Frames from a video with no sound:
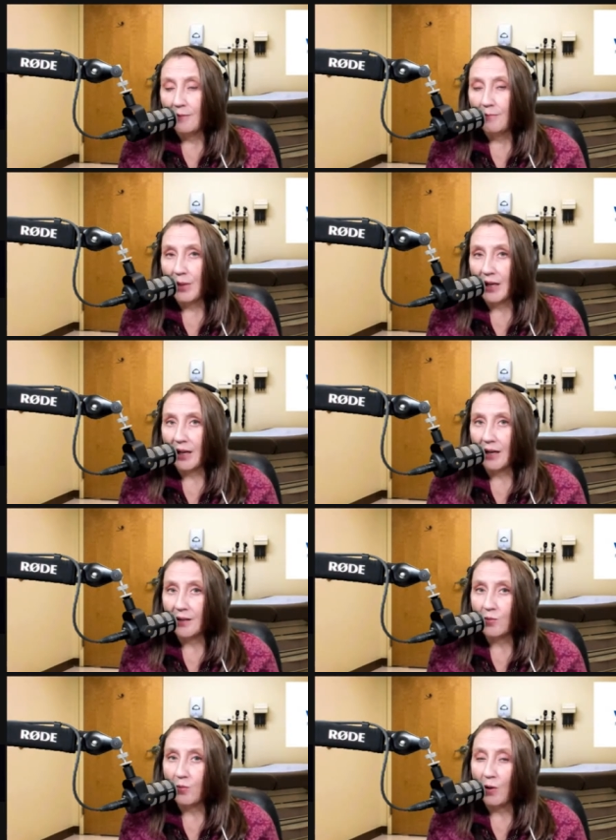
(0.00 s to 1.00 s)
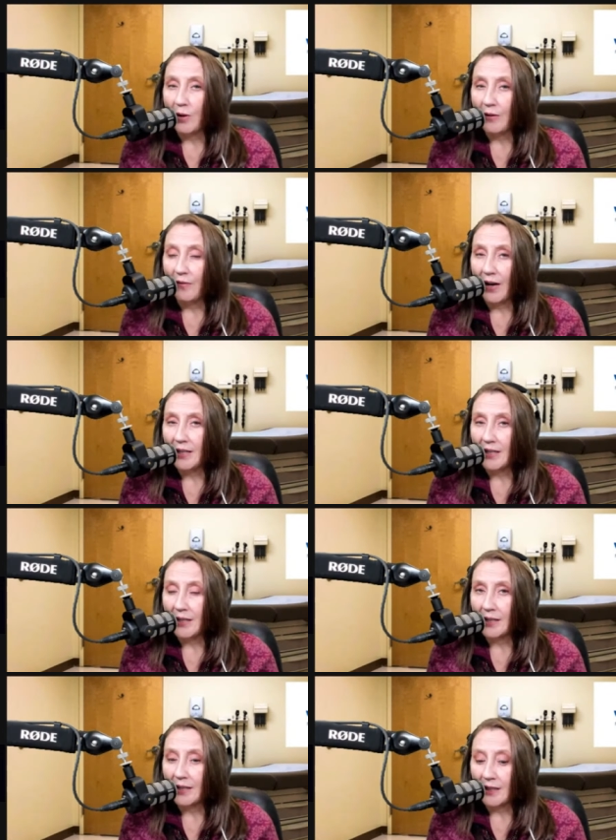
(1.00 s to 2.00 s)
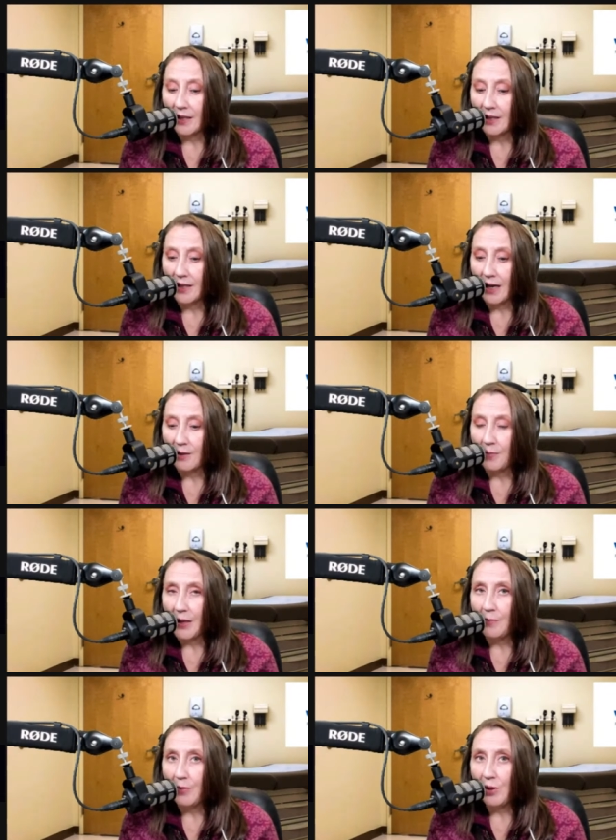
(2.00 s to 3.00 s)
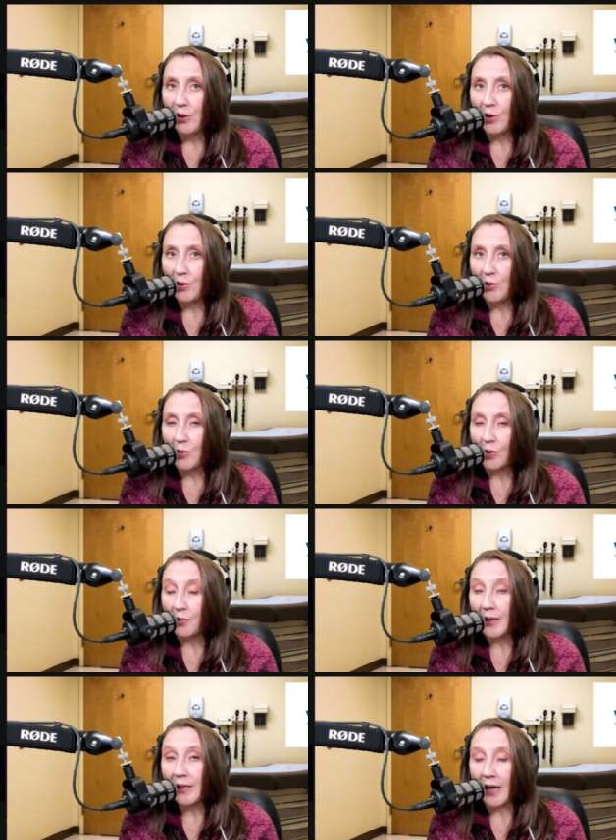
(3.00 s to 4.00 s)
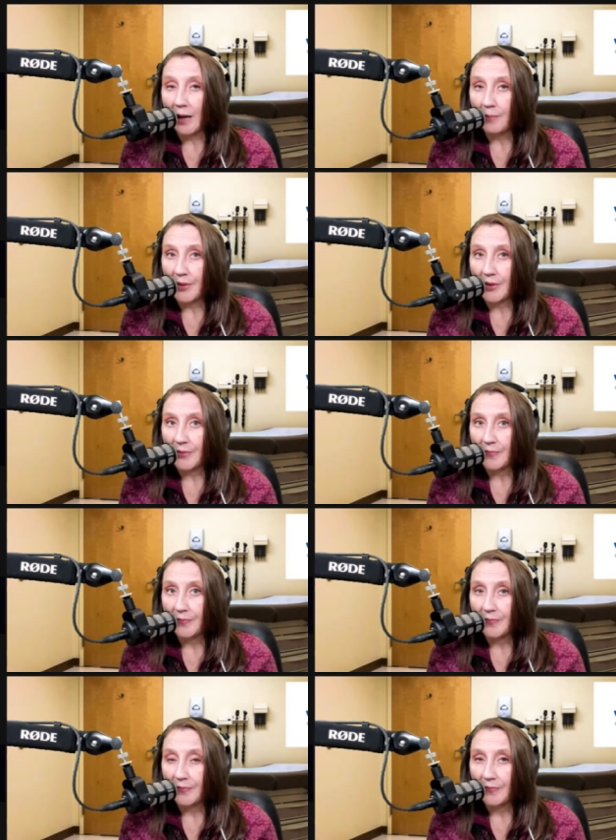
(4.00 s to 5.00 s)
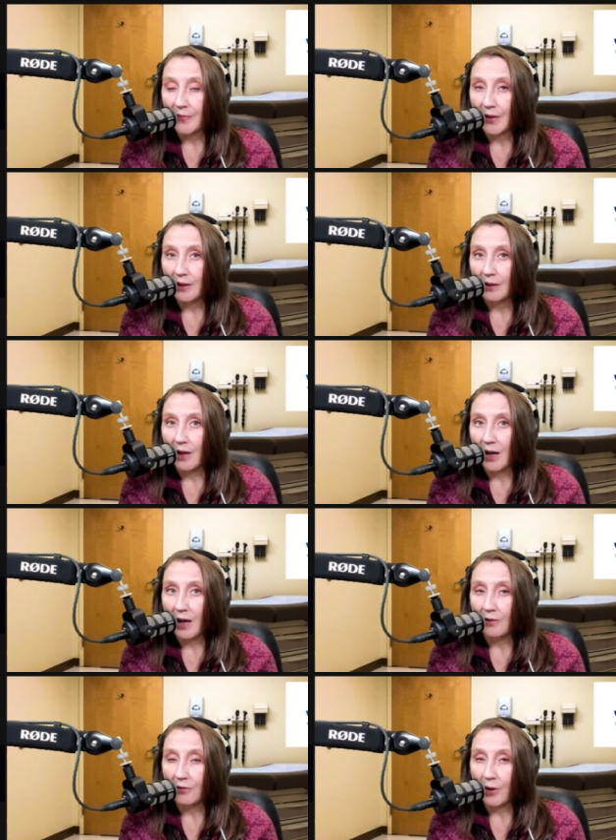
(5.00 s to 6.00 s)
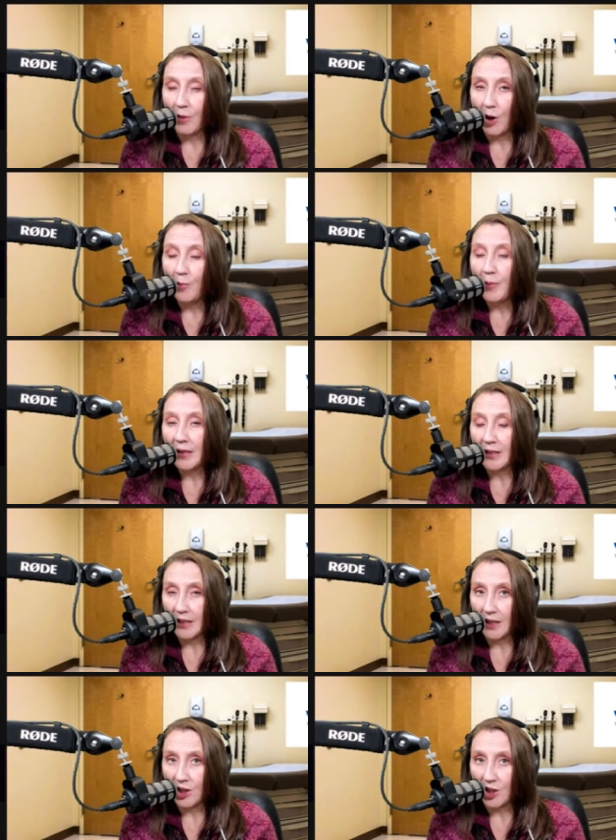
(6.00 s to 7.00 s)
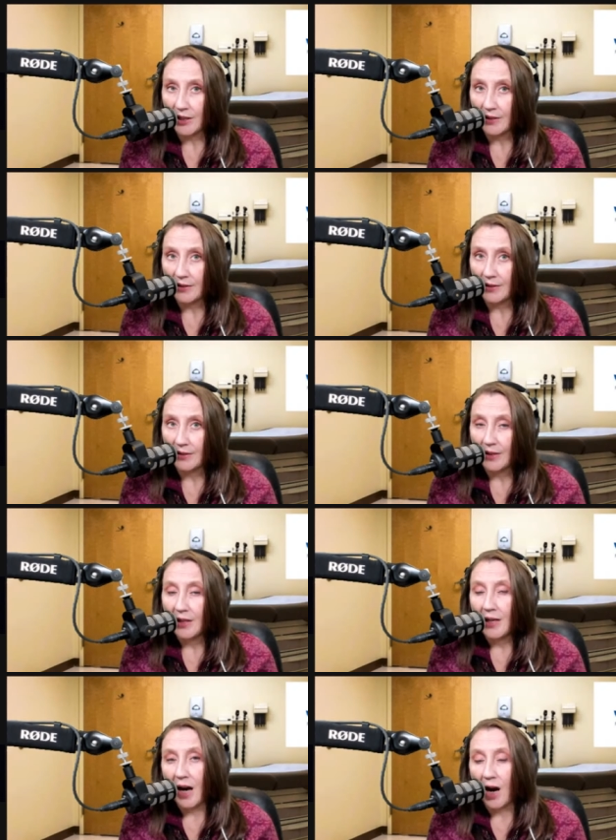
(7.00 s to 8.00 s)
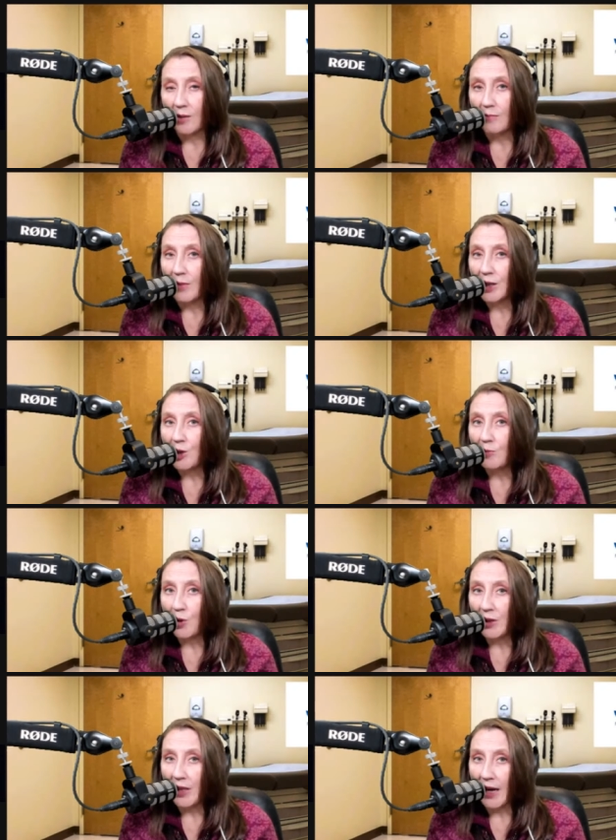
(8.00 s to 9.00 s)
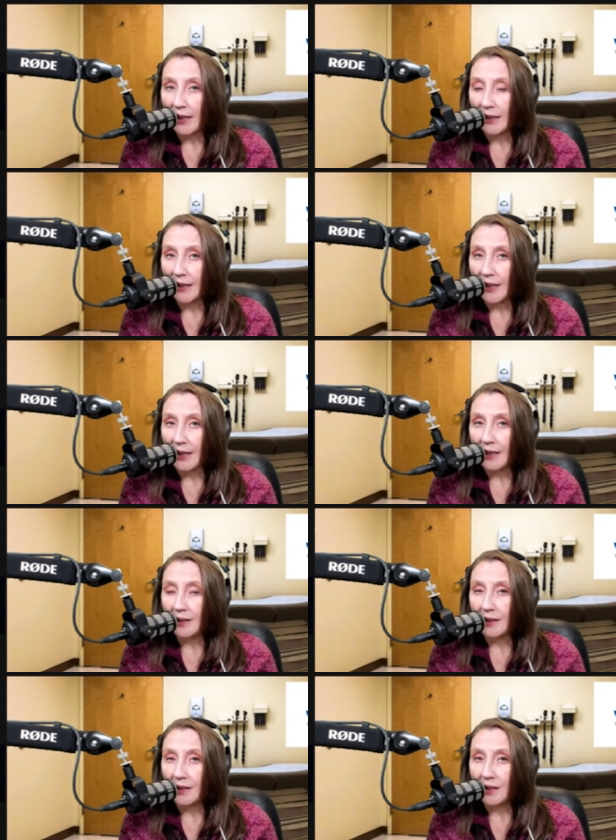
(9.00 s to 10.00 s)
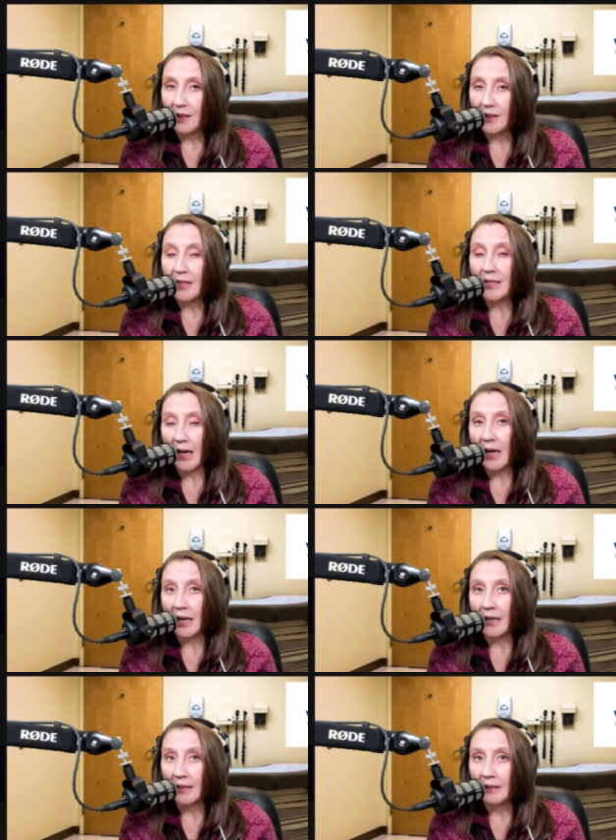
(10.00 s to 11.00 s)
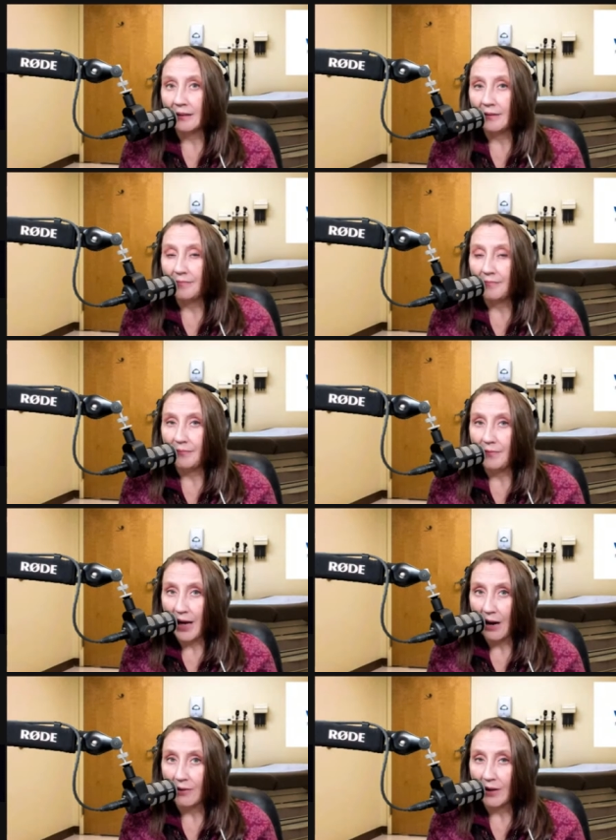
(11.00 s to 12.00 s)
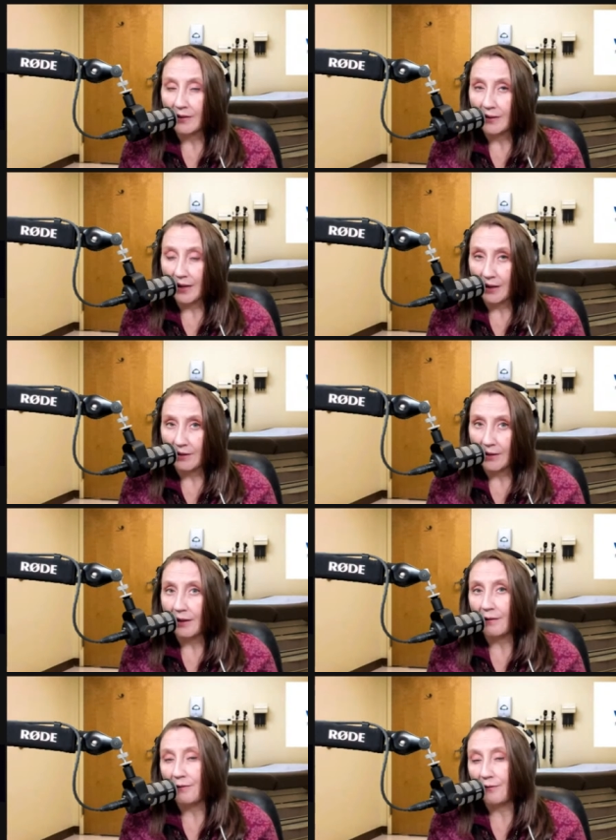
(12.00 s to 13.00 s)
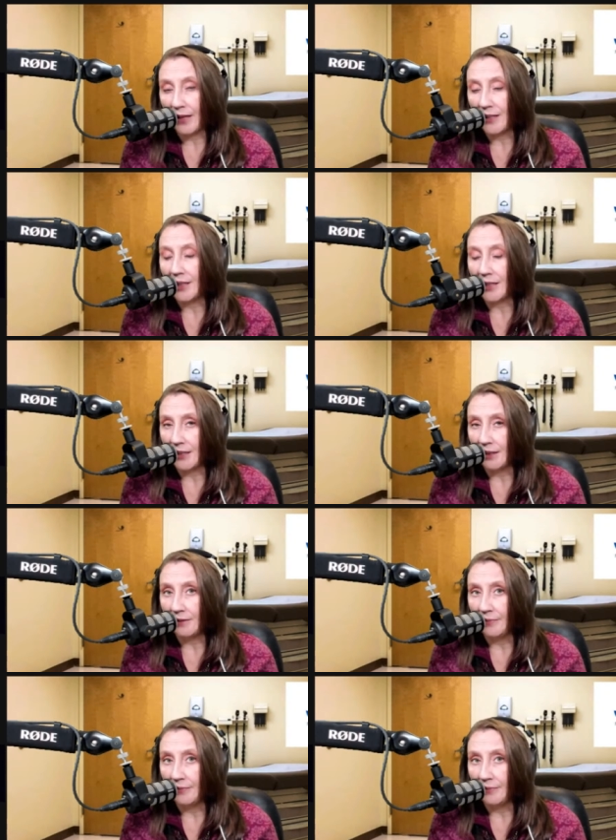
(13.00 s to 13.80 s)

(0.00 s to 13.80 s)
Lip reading: Because what we find is that people who relapse from opiate addictions are much more likely to die now in this era of fentanyl,